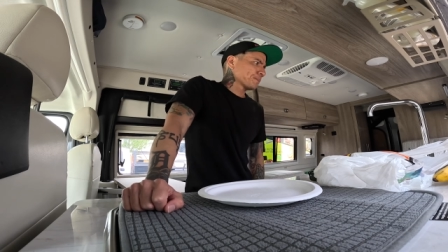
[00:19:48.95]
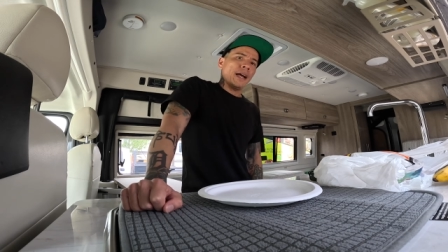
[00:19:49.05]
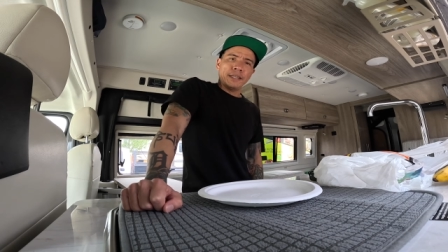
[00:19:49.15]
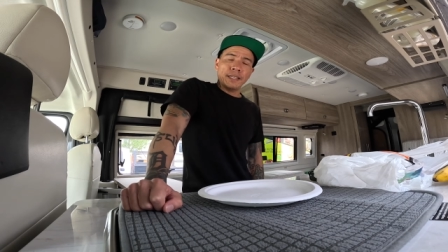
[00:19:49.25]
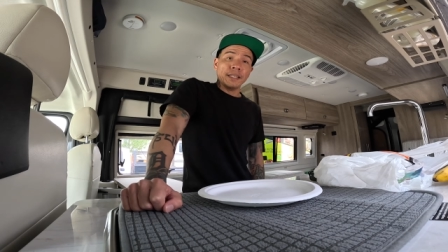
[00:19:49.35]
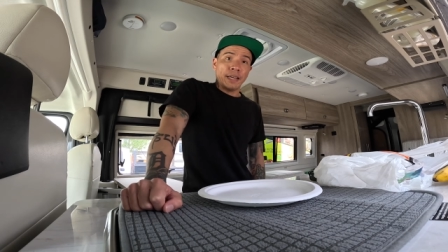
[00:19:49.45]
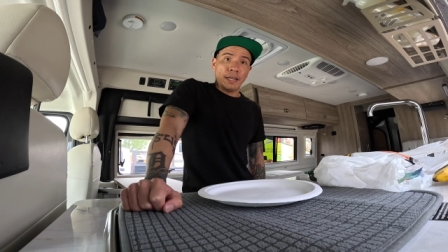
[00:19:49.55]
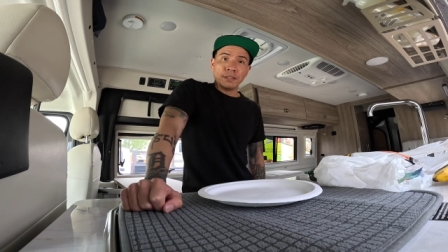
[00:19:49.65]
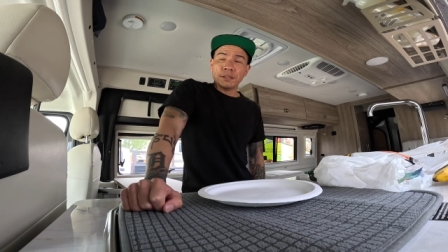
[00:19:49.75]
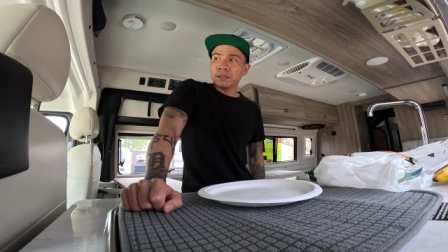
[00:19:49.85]
I had to get
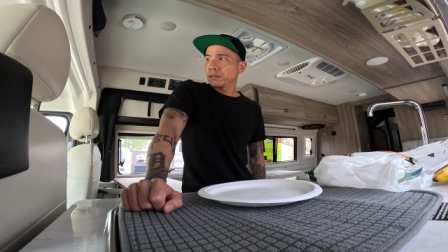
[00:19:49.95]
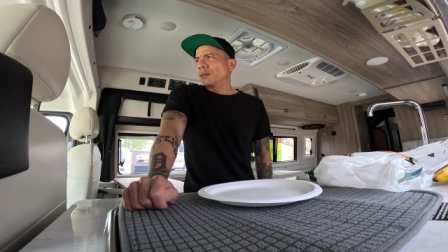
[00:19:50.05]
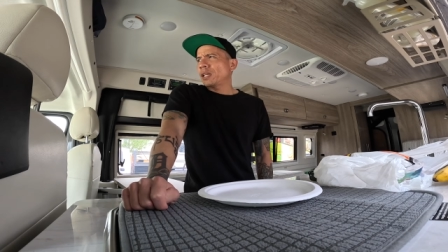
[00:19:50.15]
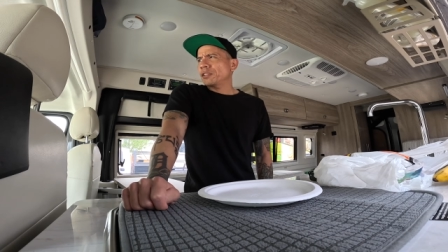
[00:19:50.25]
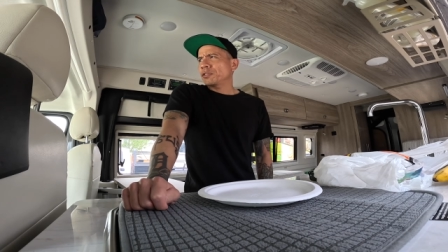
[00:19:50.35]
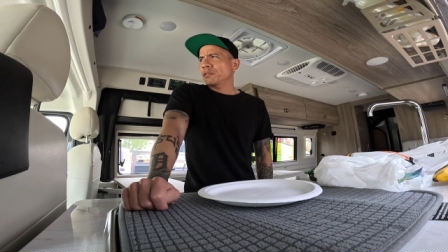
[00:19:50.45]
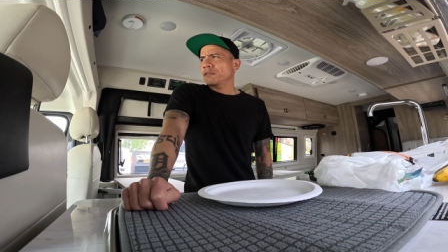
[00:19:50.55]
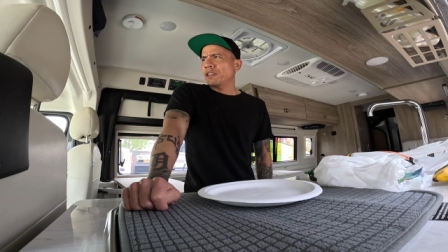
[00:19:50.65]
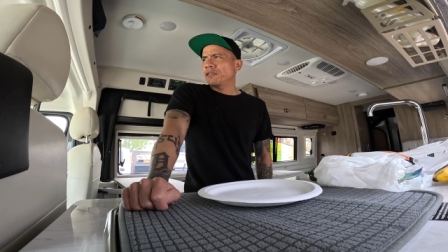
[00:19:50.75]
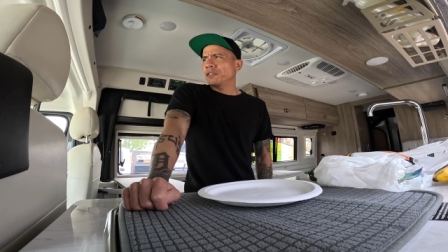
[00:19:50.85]
gas. I'm not sure
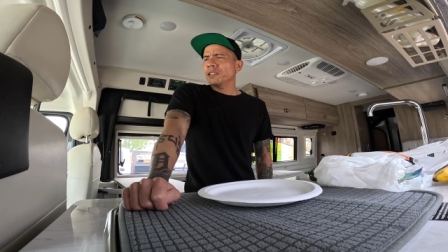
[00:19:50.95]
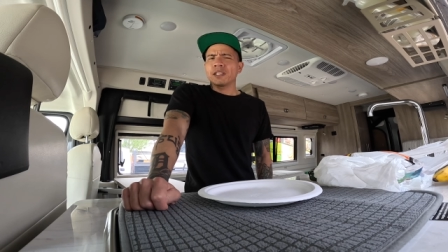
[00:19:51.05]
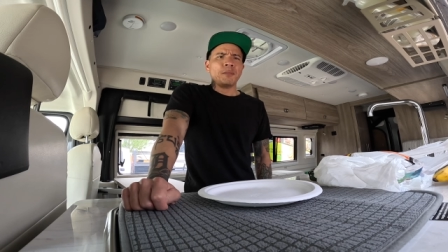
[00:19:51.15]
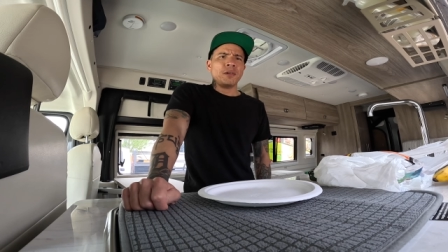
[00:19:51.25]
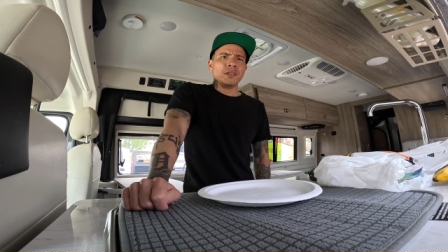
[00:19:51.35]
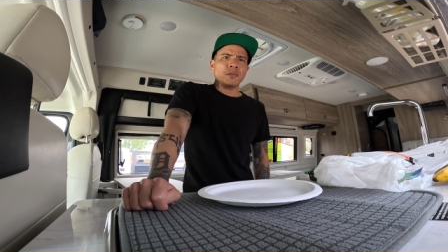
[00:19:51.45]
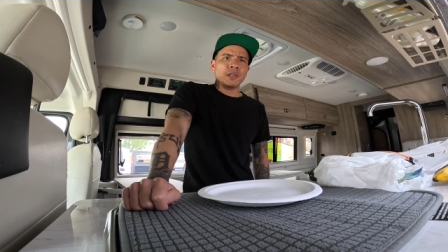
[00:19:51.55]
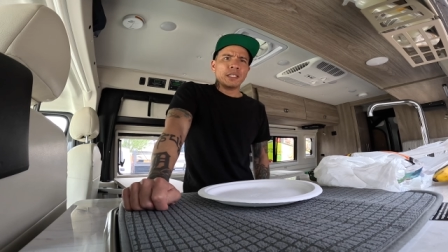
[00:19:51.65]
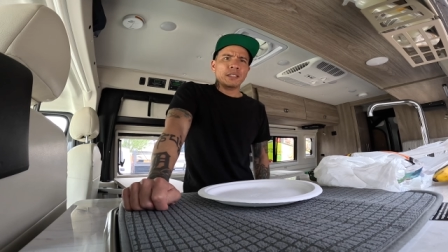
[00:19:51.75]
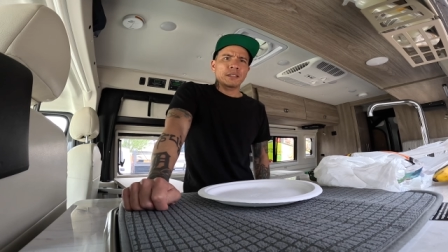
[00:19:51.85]
if I filled it up all the
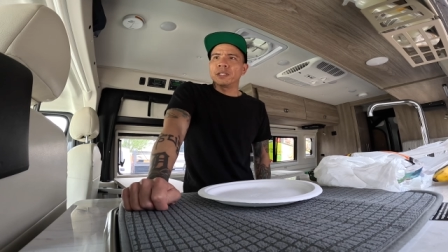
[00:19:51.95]
way,